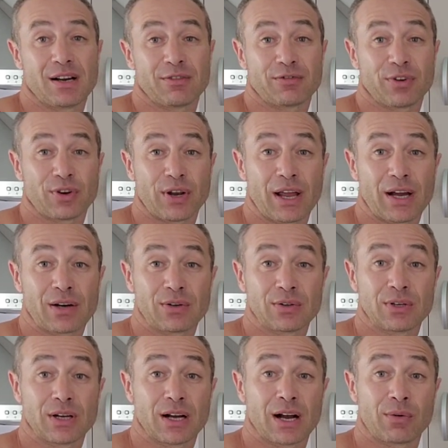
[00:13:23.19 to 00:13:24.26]
For
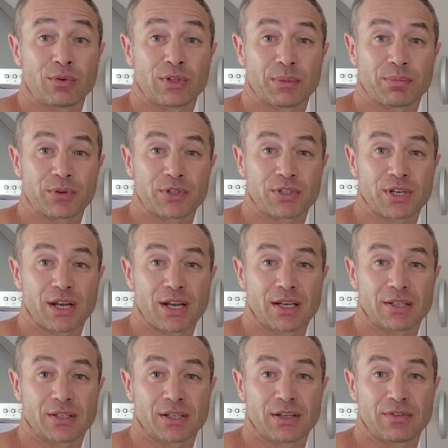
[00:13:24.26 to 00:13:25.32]
now, I would
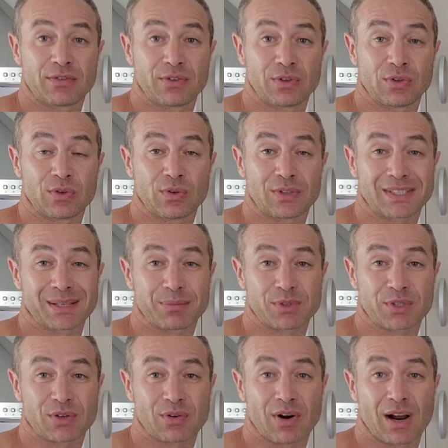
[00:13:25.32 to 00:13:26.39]
appreciate if you
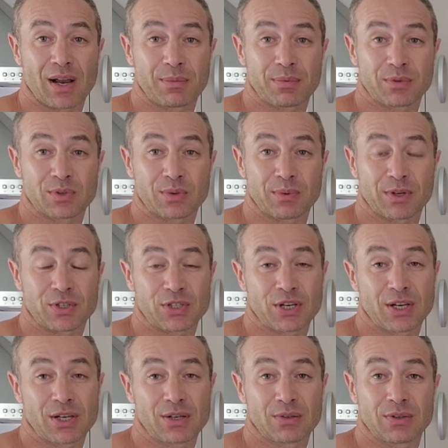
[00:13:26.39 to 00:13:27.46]
subscribe to my
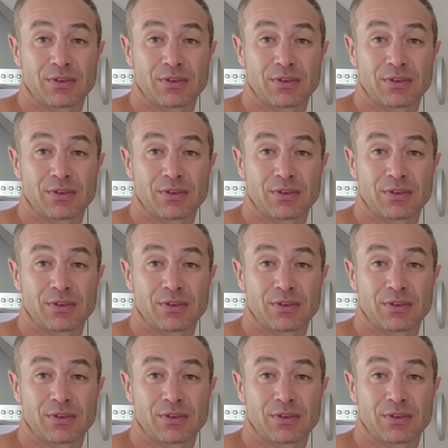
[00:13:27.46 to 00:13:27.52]
channel.